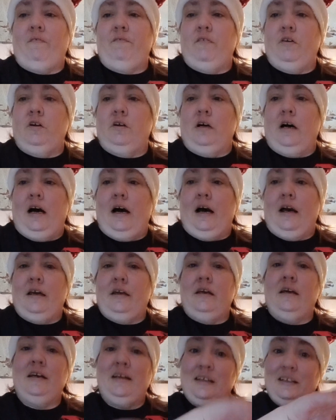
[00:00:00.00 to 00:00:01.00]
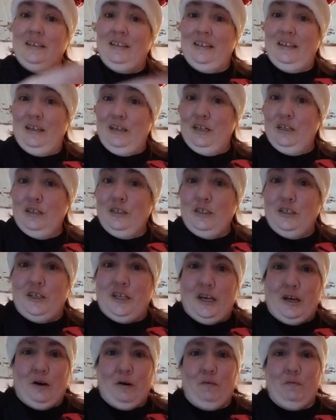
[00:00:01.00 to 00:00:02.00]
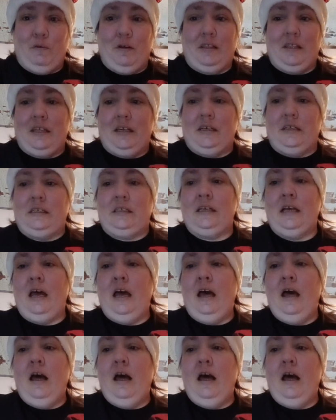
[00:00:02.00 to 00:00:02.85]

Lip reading: feel like dealing with this.